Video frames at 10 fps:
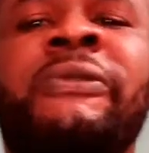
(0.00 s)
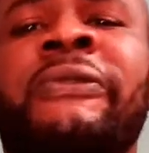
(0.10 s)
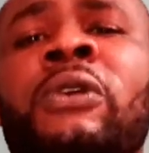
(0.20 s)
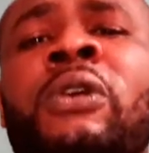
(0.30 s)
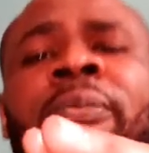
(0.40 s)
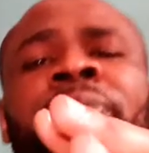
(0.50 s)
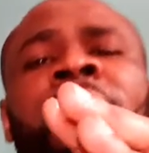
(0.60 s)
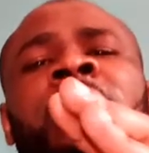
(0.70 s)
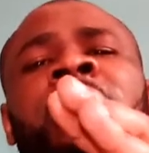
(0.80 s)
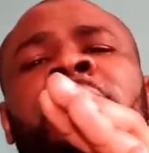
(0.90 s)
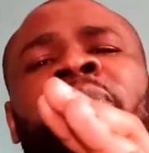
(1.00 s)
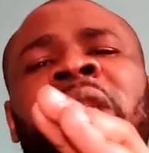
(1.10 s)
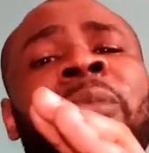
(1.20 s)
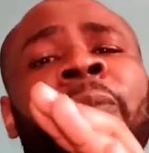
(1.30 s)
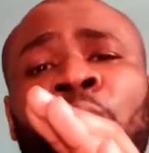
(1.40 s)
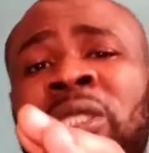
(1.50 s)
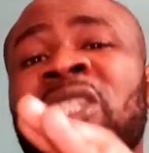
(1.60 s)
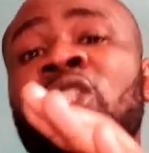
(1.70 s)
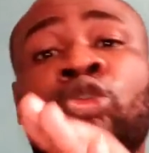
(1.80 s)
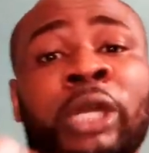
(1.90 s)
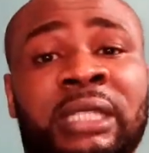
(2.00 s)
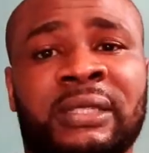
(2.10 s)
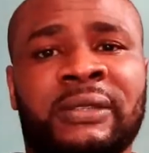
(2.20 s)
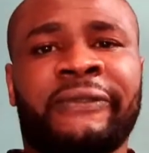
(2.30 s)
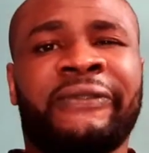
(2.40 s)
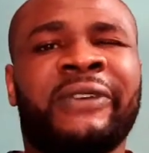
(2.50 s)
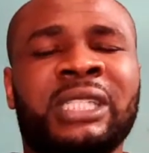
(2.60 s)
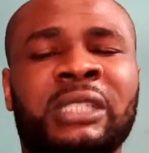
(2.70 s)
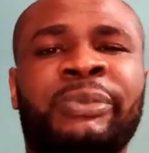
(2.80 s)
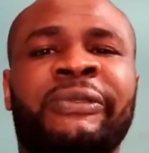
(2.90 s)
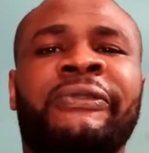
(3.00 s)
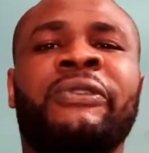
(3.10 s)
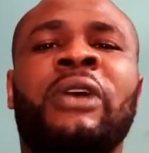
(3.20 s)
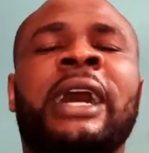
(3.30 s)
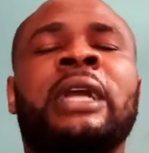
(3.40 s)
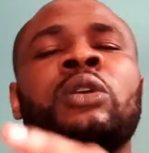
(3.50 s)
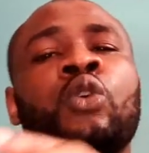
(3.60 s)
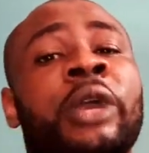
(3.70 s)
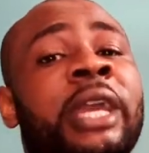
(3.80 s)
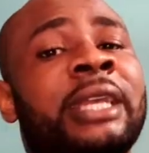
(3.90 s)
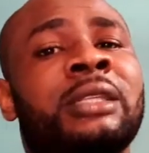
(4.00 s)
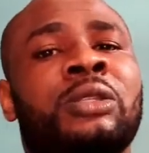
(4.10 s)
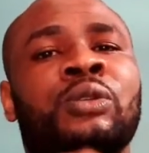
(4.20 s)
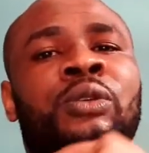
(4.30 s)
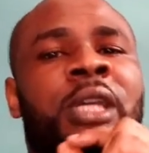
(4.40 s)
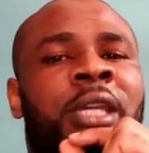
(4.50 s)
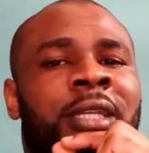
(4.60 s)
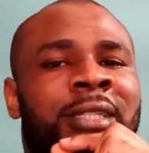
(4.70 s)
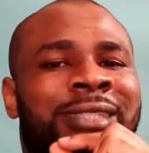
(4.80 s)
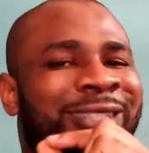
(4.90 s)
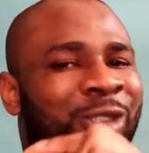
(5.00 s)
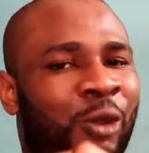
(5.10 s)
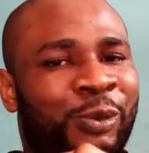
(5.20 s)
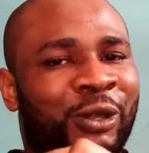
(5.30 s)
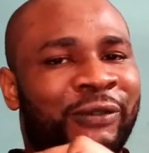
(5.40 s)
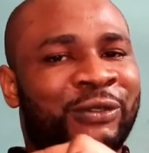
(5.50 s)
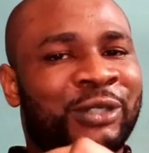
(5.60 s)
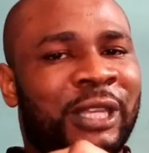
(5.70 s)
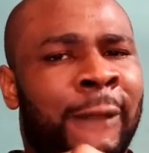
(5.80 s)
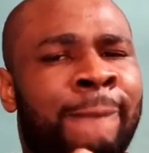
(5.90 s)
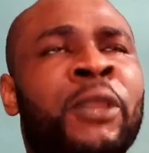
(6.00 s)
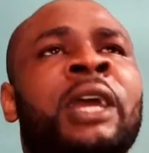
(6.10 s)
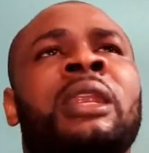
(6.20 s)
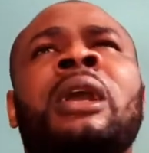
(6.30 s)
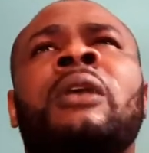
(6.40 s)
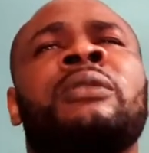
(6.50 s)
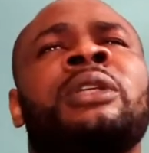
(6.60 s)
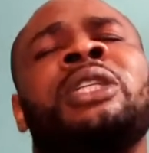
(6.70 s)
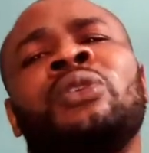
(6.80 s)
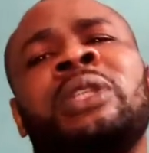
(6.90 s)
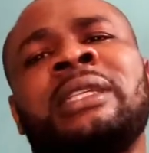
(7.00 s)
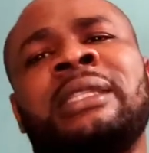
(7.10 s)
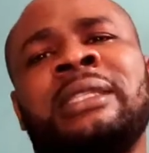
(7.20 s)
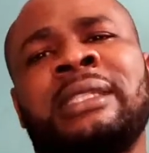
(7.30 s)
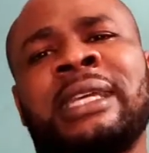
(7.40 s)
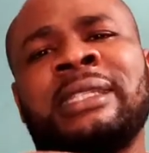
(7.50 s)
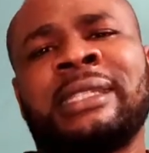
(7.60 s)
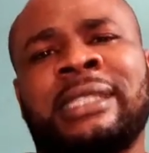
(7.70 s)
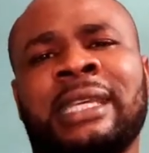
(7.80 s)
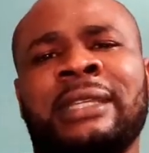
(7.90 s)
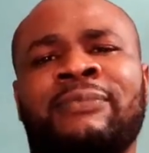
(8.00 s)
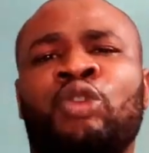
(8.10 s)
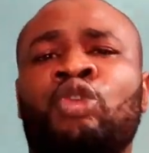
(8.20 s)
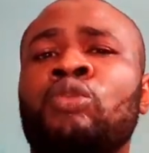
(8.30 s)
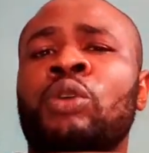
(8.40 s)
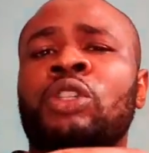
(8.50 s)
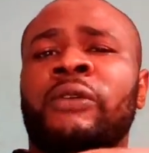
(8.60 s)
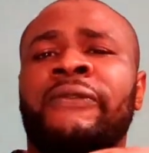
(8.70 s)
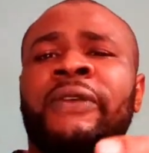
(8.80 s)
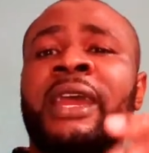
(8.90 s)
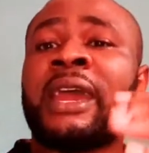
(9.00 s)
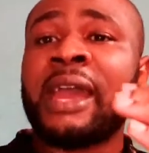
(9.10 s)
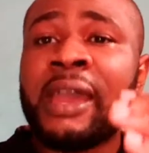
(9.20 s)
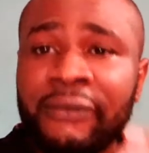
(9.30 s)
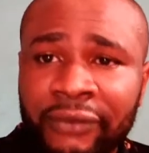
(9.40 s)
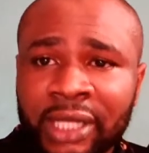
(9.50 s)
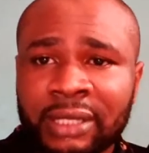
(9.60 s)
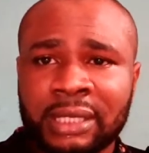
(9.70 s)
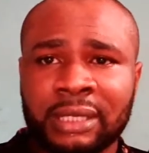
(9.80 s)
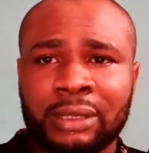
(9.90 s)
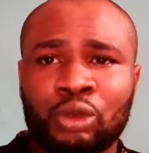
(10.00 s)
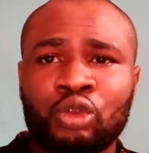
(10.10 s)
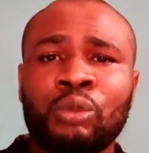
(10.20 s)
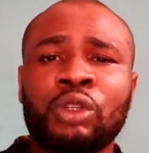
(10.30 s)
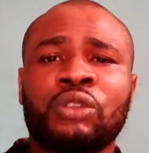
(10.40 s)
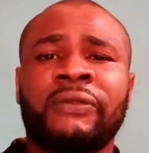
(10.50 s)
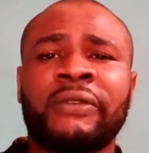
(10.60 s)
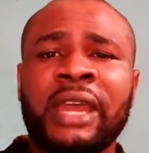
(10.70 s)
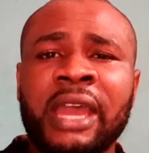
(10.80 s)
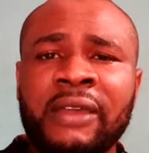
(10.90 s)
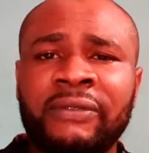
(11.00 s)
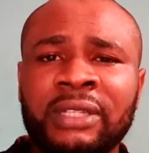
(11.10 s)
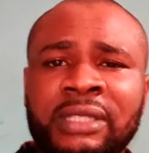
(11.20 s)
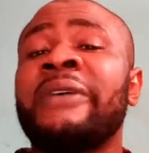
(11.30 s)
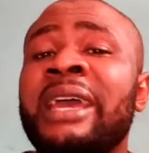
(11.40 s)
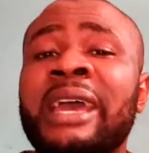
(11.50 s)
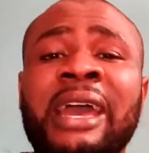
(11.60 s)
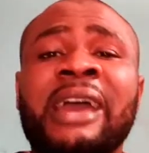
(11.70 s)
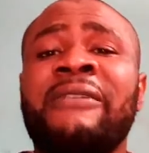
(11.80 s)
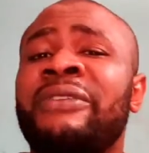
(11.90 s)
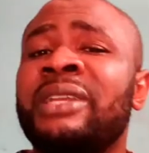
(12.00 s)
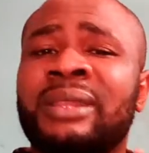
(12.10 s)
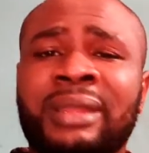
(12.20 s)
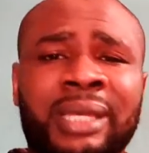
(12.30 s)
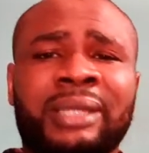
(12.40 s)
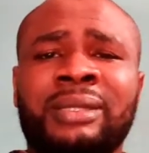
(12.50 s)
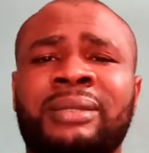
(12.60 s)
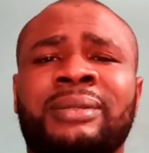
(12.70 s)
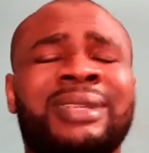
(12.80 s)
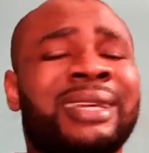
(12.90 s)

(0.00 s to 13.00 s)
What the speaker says: before, let me put it straight first before I go into the topic of today. Now, you know, there's this saying, too much of everything, too much of everything